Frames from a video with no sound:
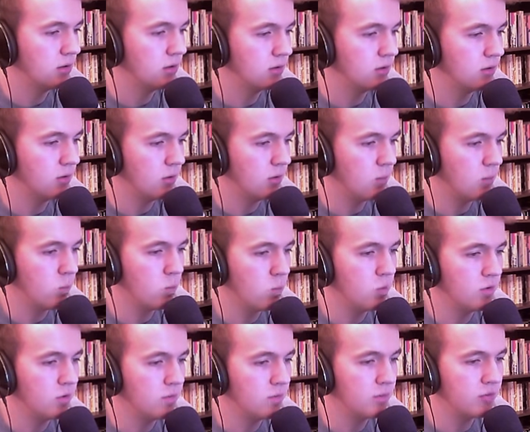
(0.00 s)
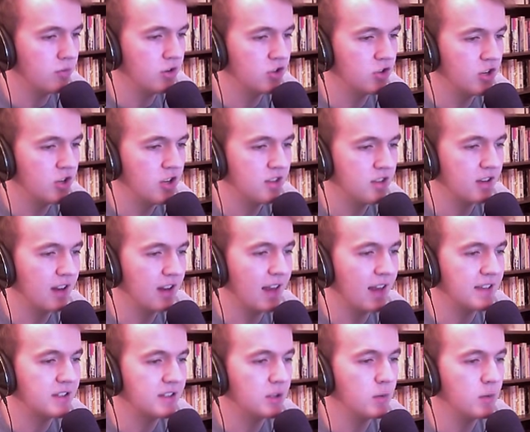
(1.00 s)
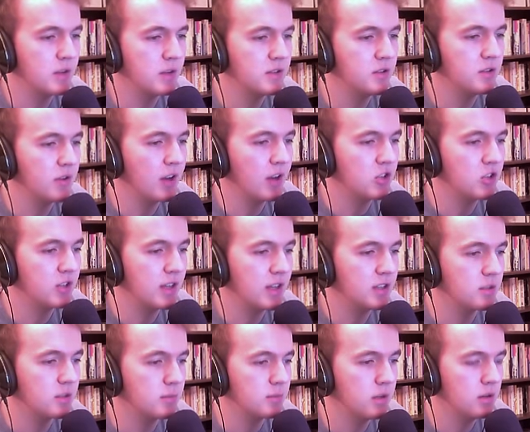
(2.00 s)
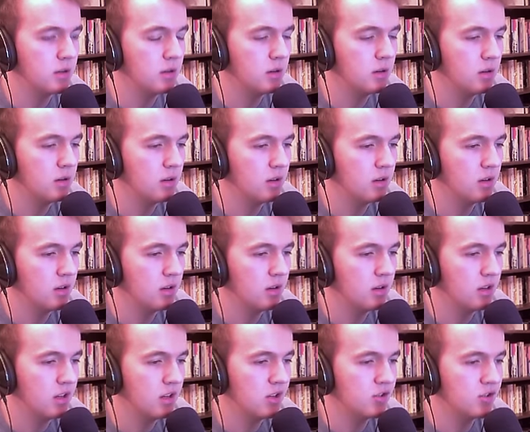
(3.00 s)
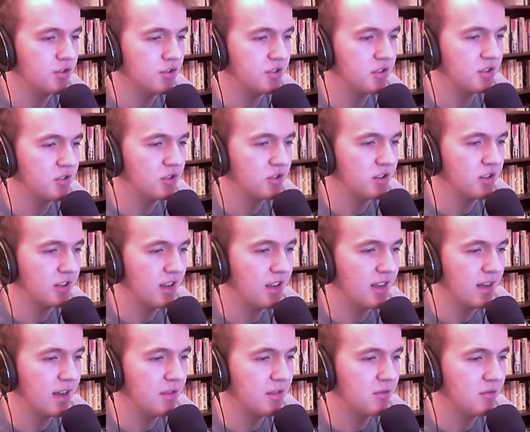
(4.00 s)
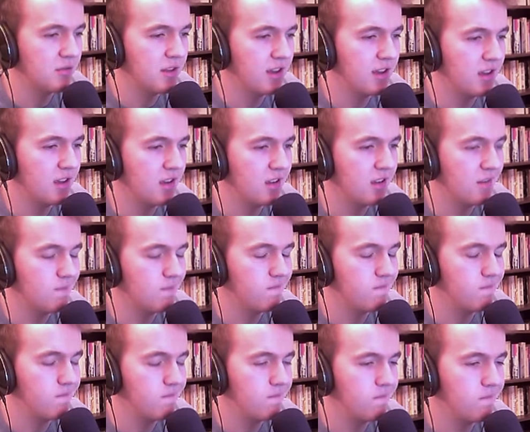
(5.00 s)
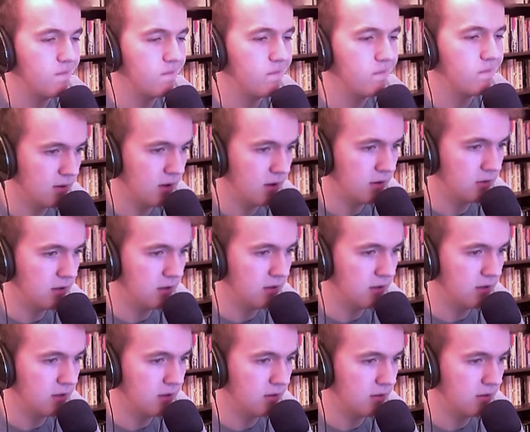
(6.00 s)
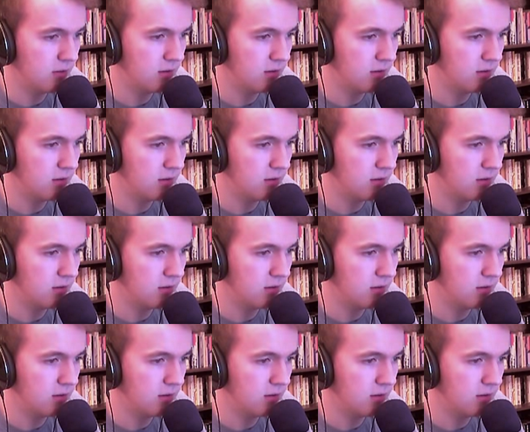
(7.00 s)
Good old wooden bridge. The classic way to do it, actually. That's going to be interesting trying to get that through there. Hmm. I got an idea.